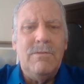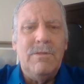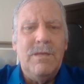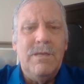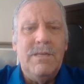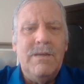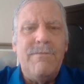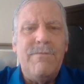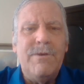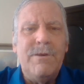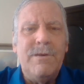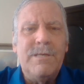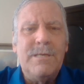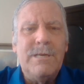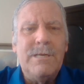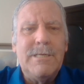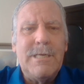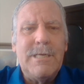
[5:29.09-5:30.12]
The different
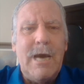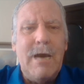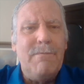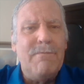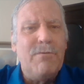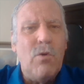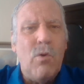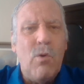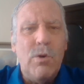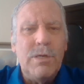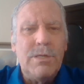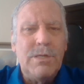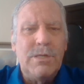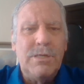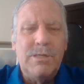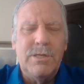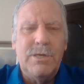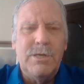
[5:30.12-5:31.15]
type of
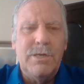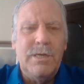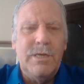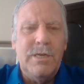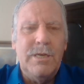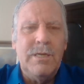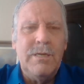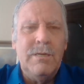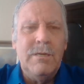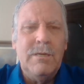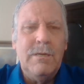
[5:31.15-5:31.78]
courses that are needed.